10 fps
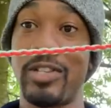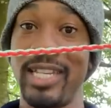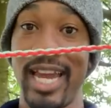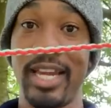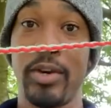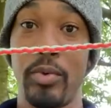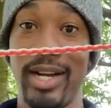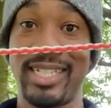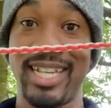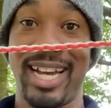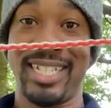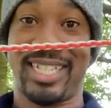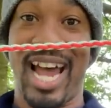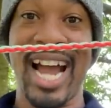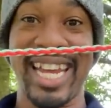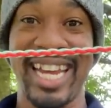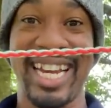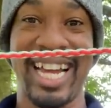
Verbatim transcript: to yank your wrist out of socket.